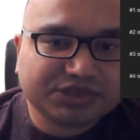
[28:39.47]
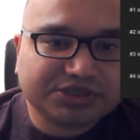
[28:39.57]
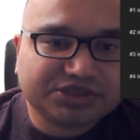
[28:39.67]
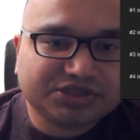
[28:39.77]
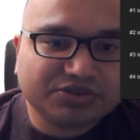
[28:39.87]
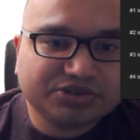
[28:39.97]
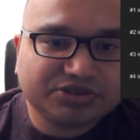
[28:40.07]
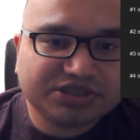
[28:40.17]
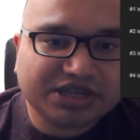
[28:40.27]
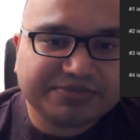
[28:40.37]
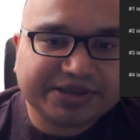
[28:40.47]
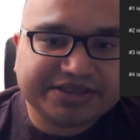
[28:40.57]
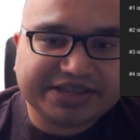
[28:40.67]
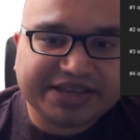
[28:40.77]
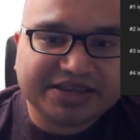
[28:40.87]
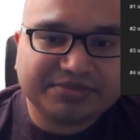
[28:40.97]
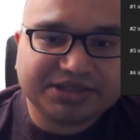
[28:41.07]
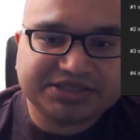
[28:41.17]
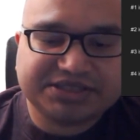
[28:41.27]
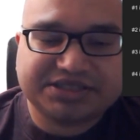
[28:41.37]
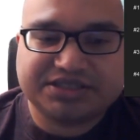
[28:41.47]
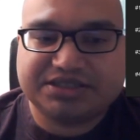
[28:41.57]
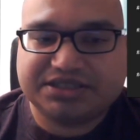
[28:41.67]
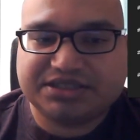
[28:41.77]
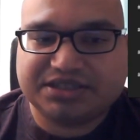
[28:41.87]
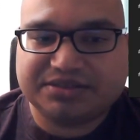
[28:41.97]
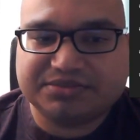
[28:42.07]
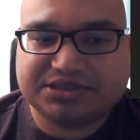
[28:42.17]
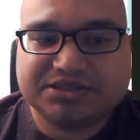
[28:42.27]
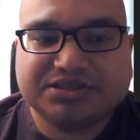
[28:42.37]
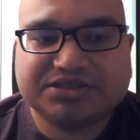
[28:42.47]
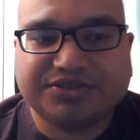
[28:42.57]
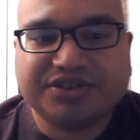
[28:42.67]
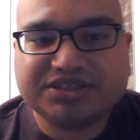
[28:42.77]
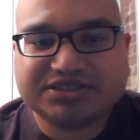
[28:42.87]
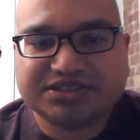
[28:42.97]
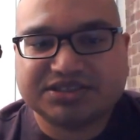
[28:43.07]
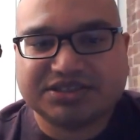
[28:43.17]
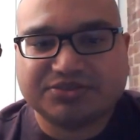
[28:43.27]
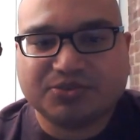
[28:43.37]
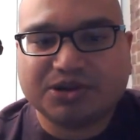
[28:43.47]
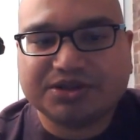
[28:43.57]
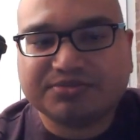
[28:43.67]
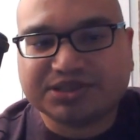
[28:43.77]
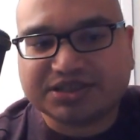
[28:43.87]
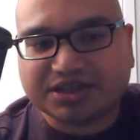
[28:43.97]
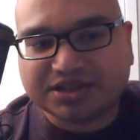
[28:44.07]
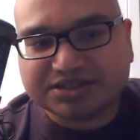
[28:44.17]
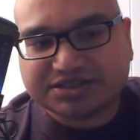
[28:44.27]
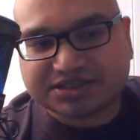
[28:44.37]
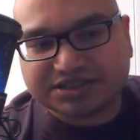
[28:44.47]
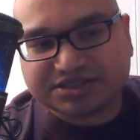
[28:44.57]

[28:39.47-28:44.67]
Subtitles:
Social type and the animalistic nicknames. So this is a good one because